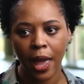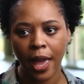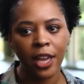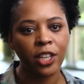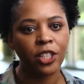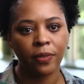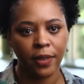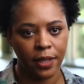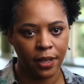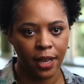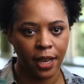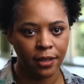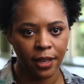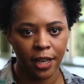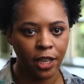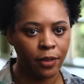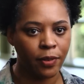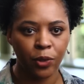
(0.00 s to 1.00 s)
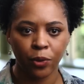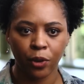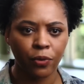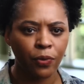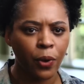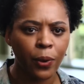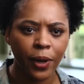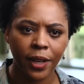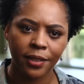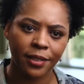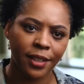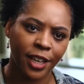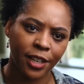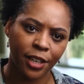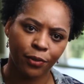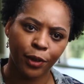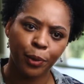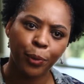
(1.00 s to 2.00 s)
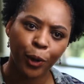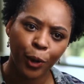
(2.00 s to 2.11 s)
Each of us has an individual focus and a different